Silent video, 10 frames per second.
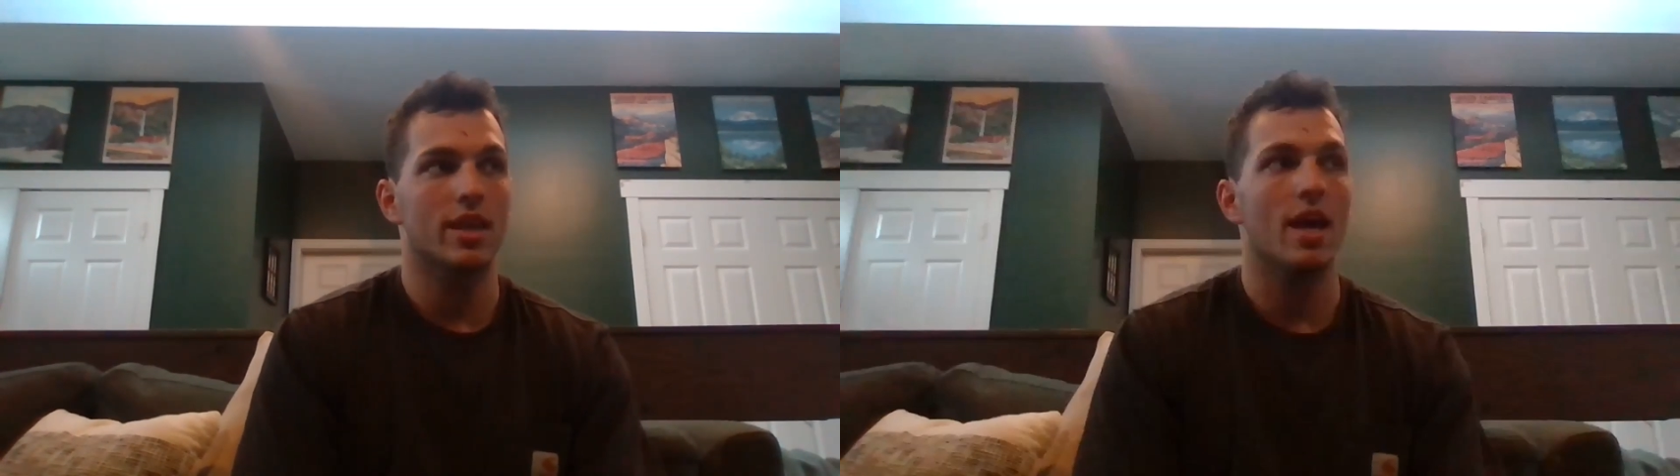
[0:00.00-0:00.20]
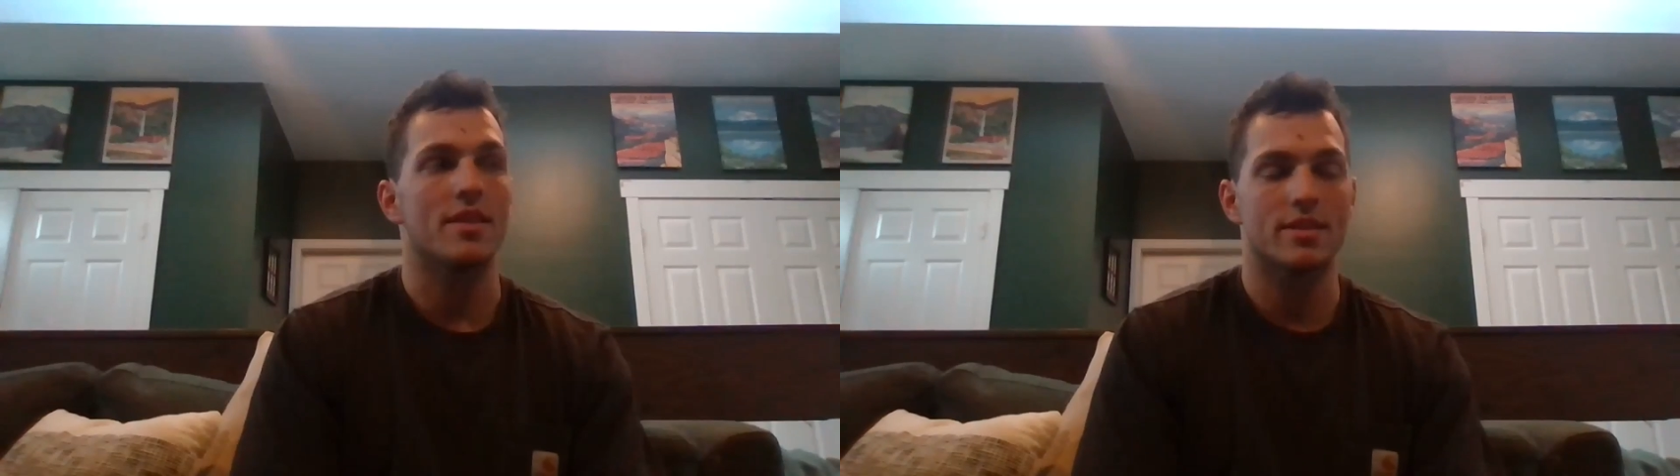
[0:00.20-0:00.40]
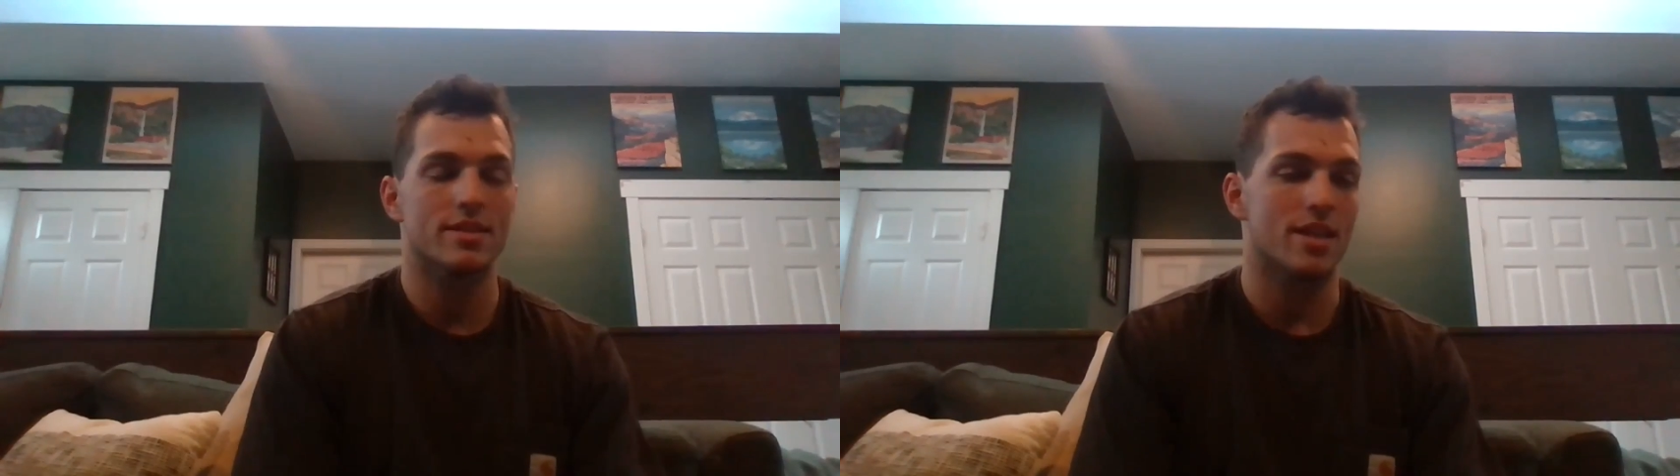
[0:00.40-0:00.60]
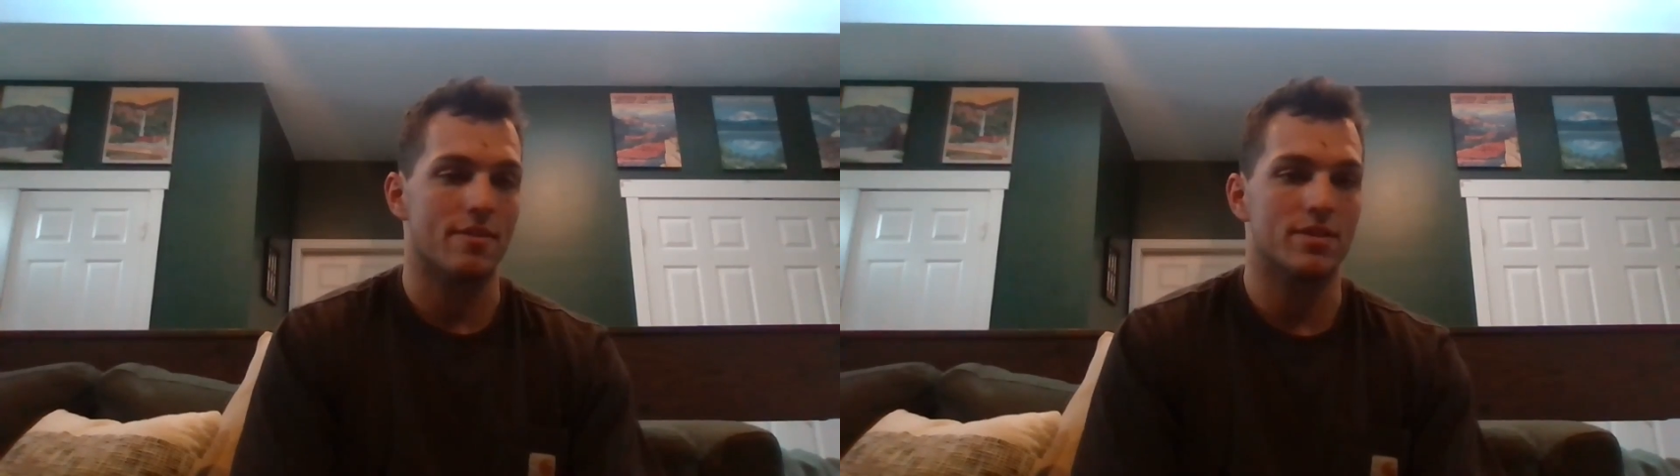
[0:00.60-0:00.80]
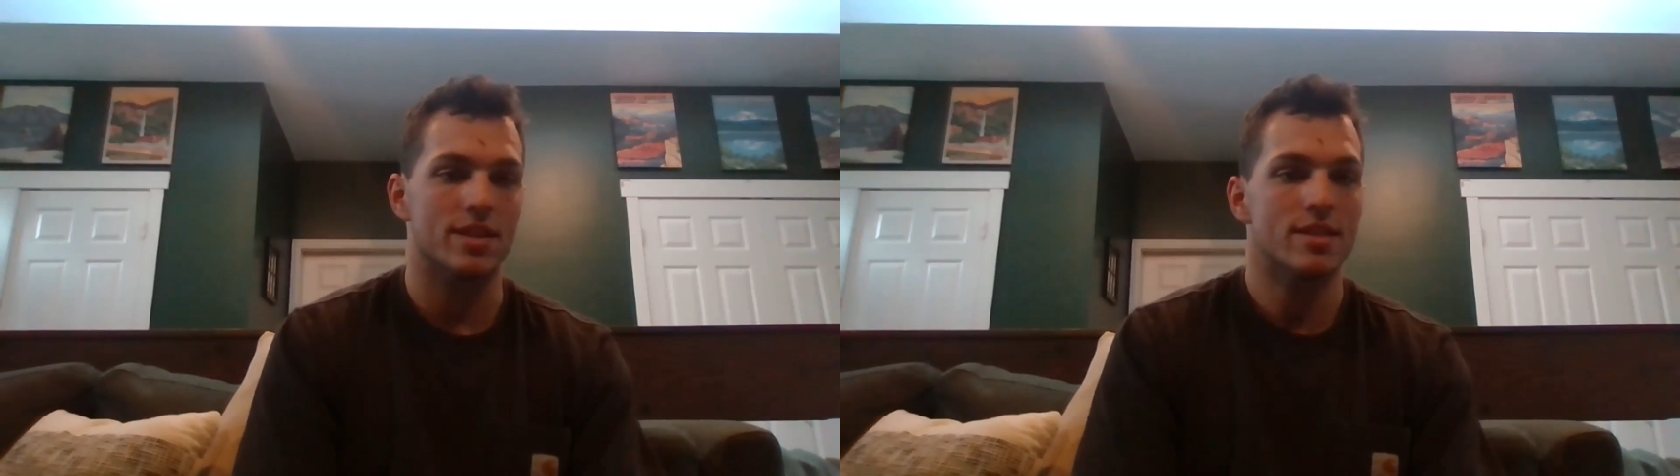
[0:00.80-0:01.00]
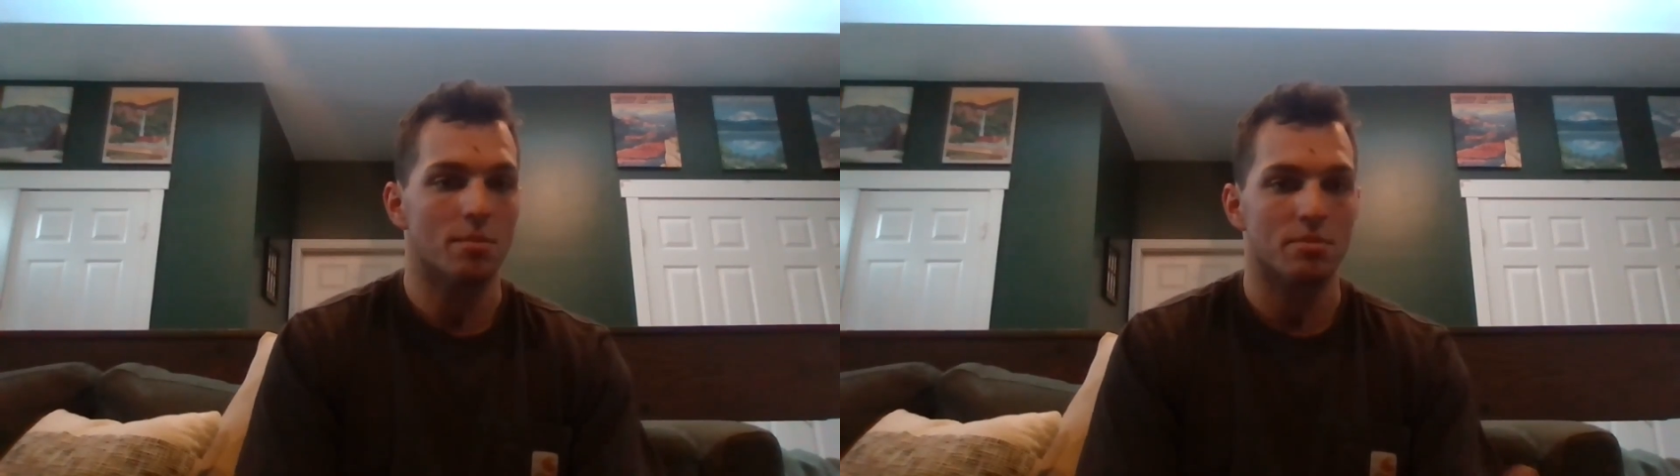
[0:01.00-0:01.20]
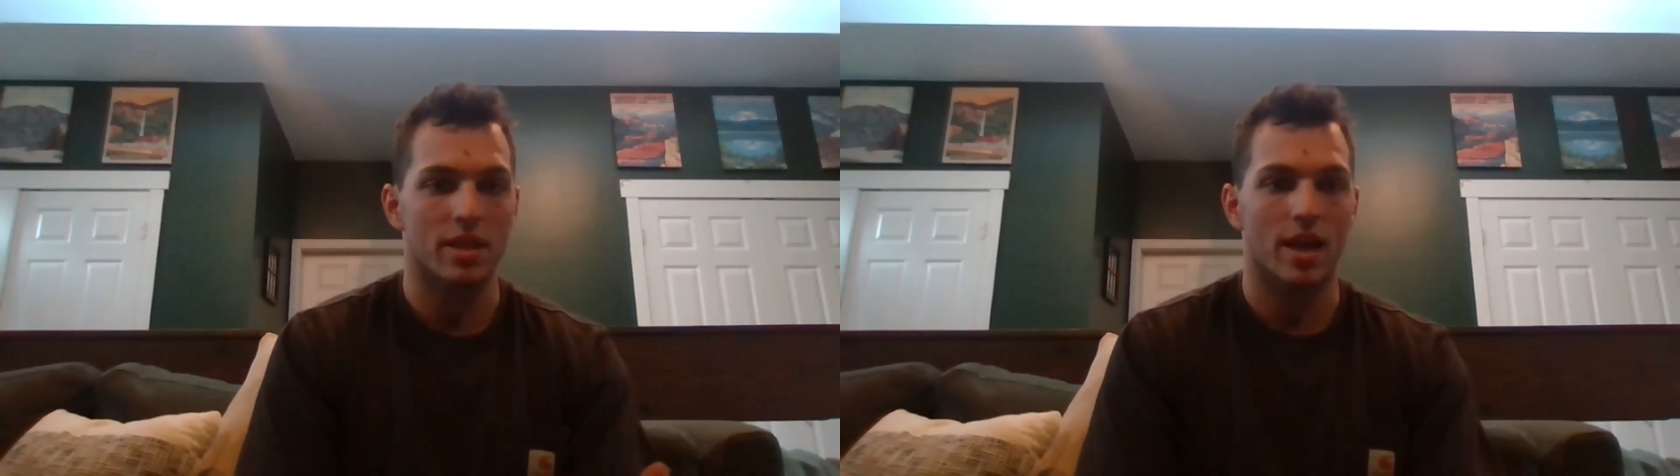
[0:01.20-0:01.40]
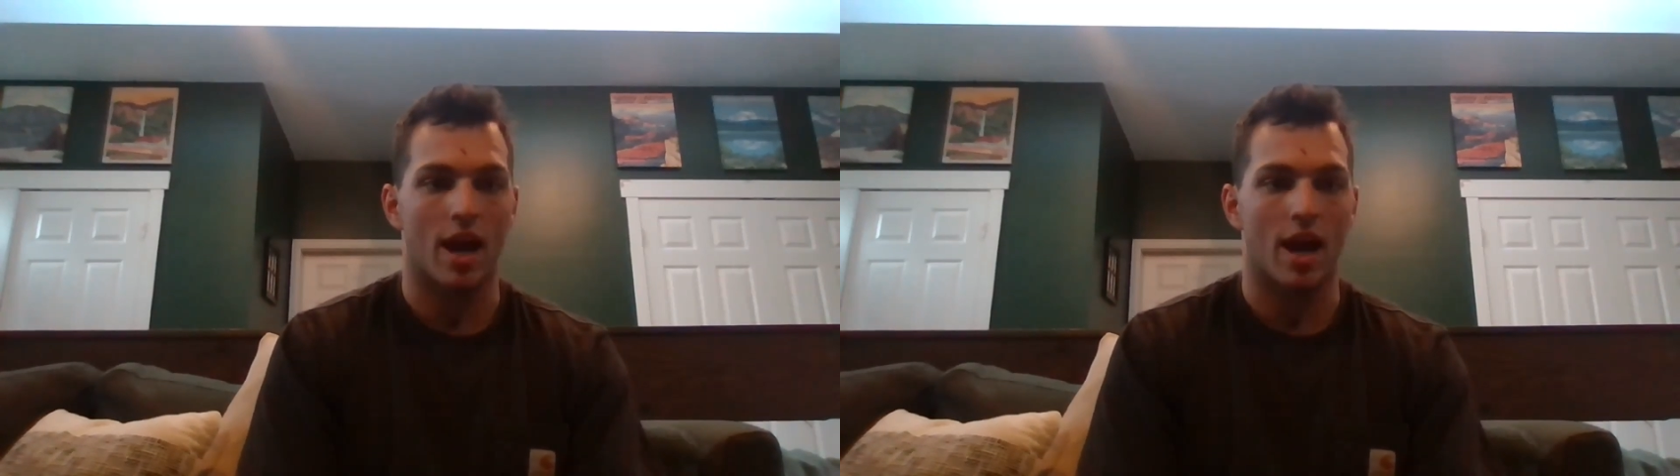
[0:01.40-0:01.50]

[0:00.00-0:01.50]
this is definitely something